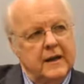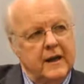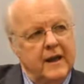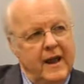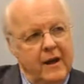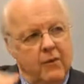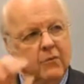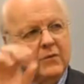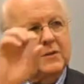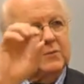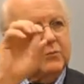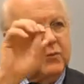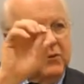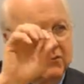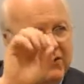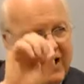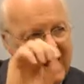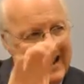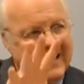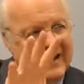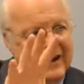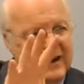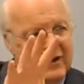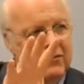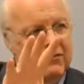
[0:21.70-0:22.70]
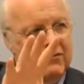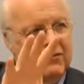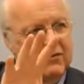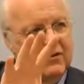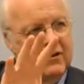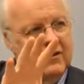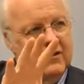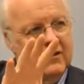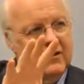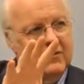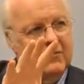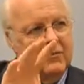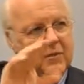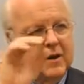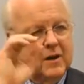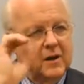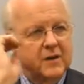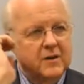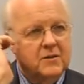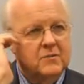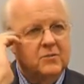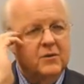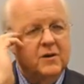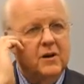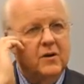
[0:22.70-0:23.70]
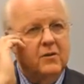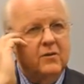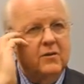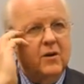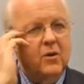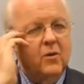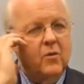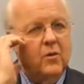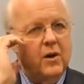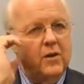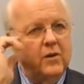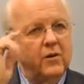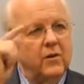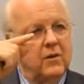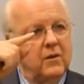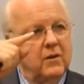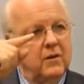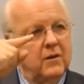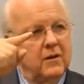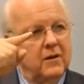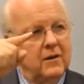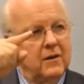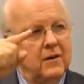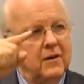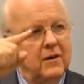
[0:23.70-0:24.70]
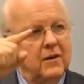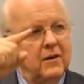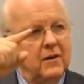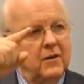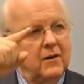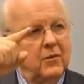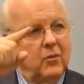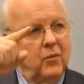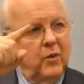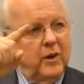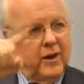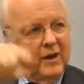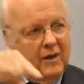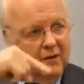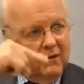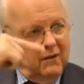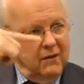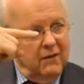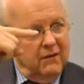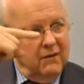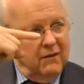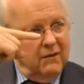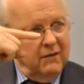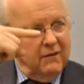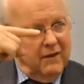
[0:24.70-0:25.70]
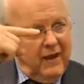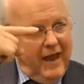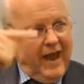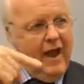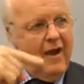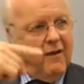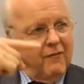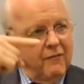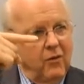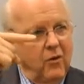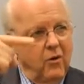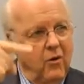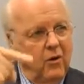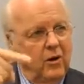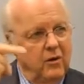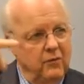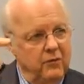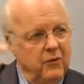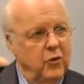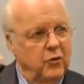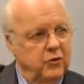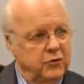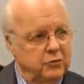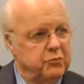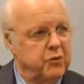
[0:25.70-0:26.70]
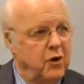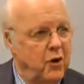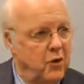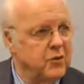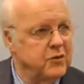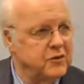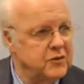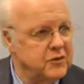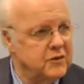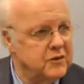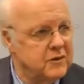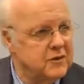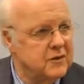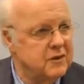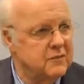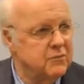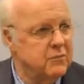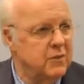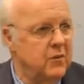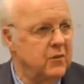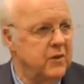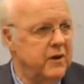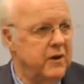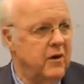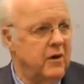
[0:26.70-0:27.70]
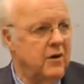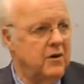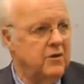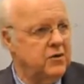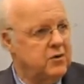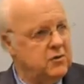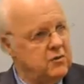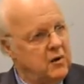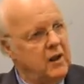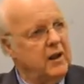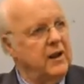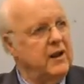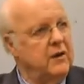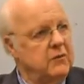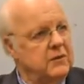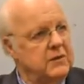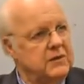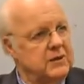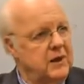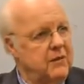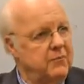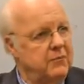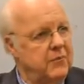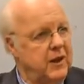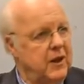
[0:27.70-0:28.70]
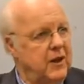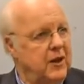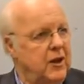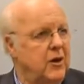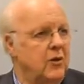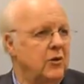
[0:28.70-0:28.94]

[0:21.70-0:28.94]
Now that was provocative because we don't know whether we have all of those posts, but we are struggling with something.